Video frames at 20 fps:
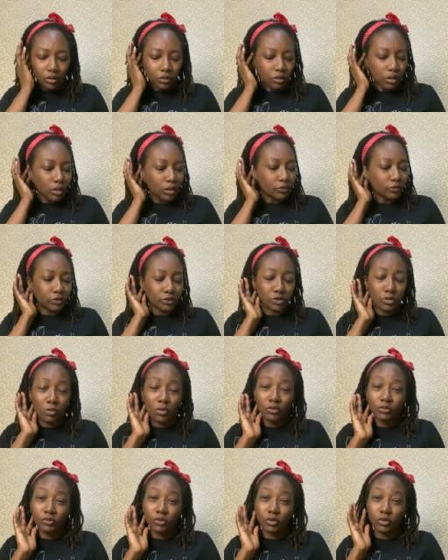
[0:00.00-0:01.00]
Okay, for some
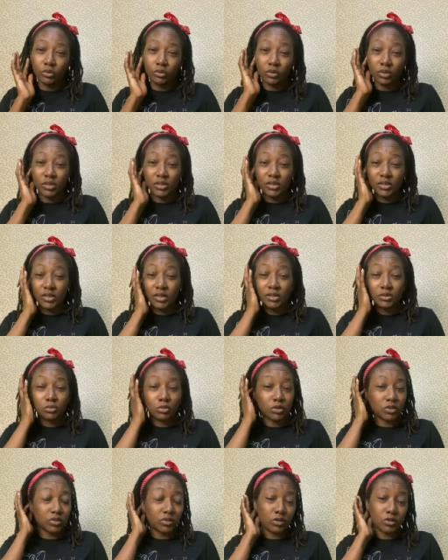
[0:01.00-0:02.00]
of you, in 6
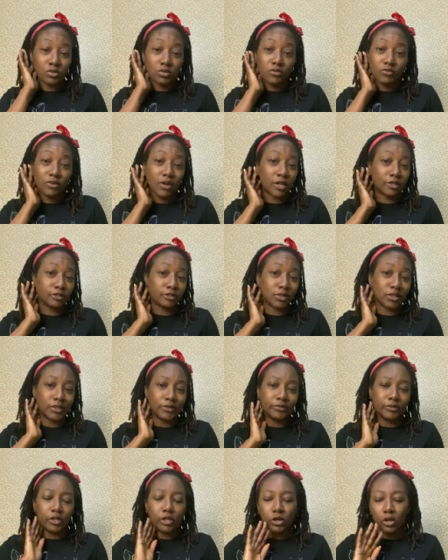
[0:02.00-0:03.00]
months, also find you
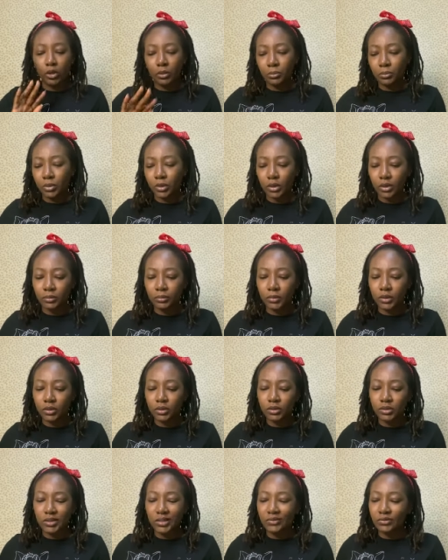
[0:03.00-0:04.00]
leaving your
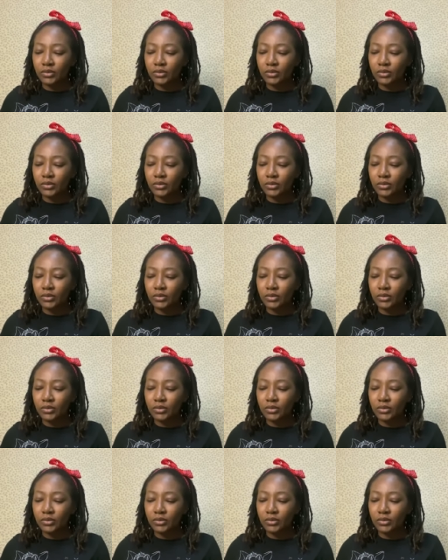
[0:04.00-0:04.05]
employment.